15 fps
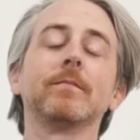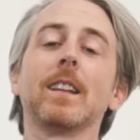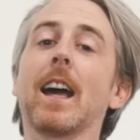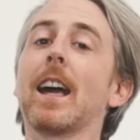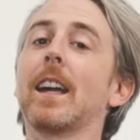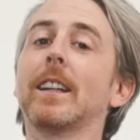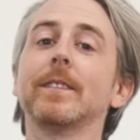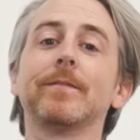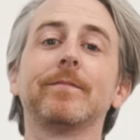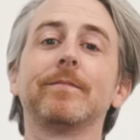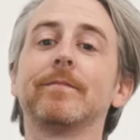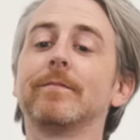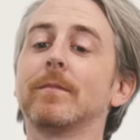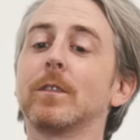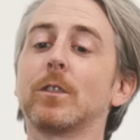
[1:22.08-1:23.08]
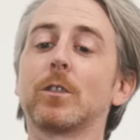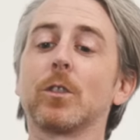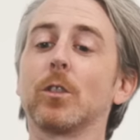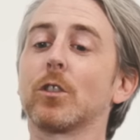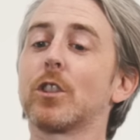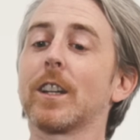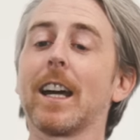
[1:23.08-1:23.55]
Hey,
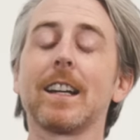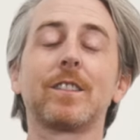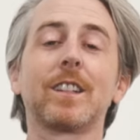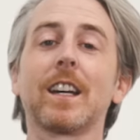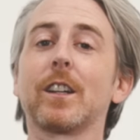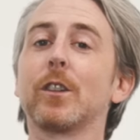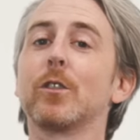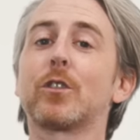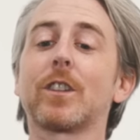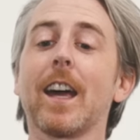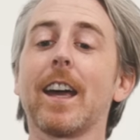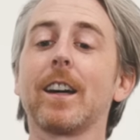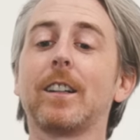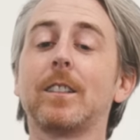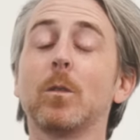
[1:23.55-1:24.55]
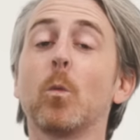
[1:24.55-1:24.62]
told you guys to get a new scale.